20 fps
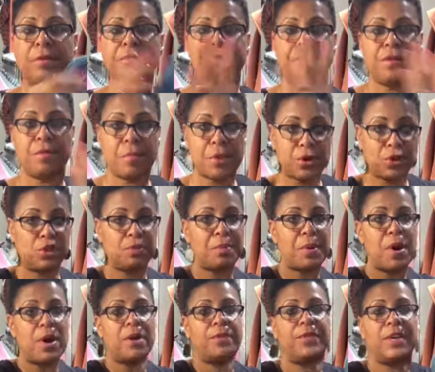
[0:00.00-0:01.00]
But for the most
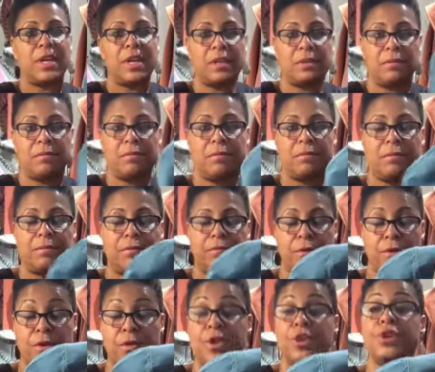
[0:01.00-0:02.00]
part, the,
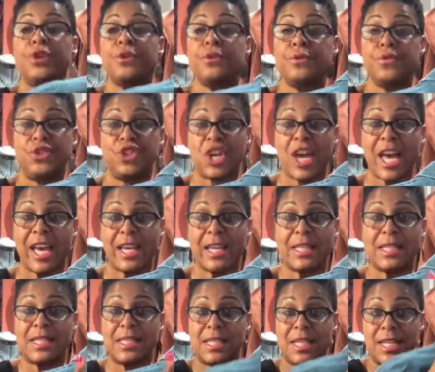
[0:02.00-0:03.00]
on the youth
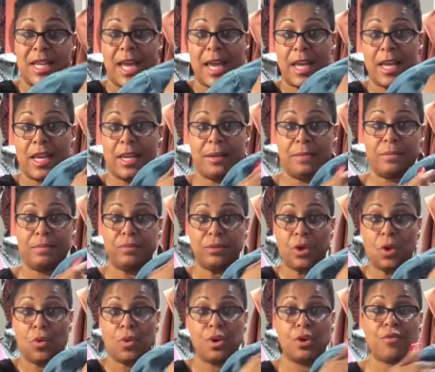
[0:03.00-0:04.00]
jackets, the name
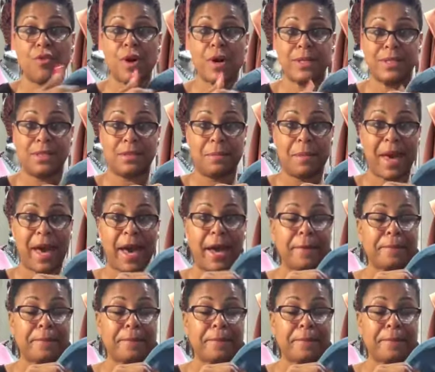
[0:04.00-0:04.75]
go across the back.